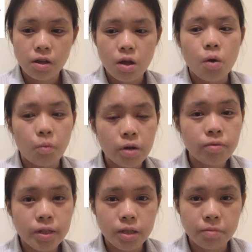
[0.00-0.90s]
One
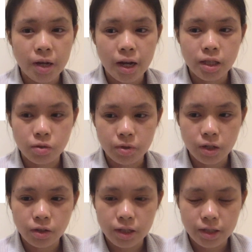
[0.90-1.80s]
reason behind this
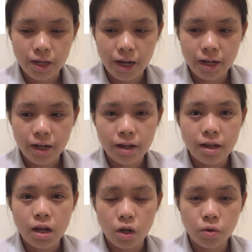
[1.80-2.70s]
result is that,
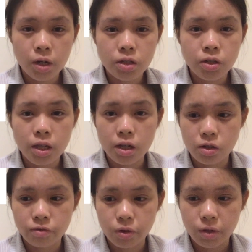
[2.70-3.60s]
according to the
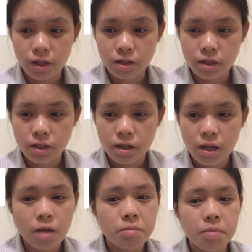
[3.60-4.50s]
interviewees,
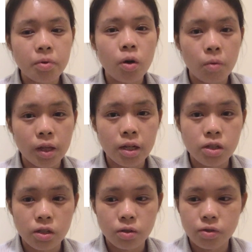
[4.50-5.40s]
people are willing
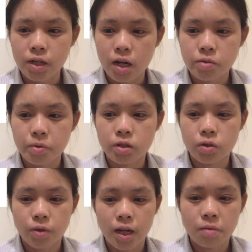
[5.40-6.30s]
to use dashboards
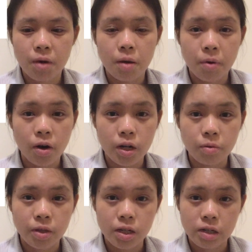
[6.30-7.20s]
created by a party
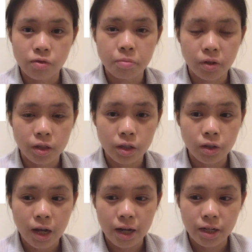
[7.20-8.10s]
with a different
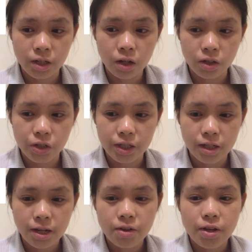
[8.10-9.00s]
political ideology,
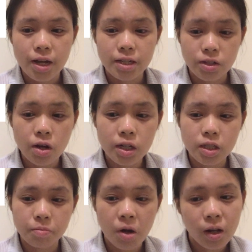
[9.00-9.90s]
as long as
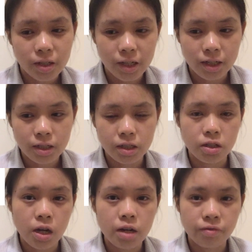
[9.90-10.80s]
the politics did
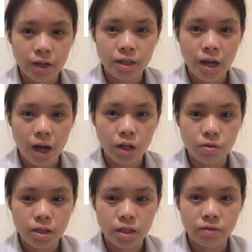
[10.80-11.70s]
not affect the
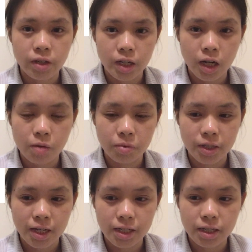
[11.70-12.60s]
accuracy of the data
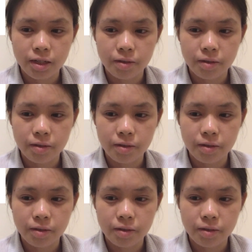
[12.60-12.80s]
presented.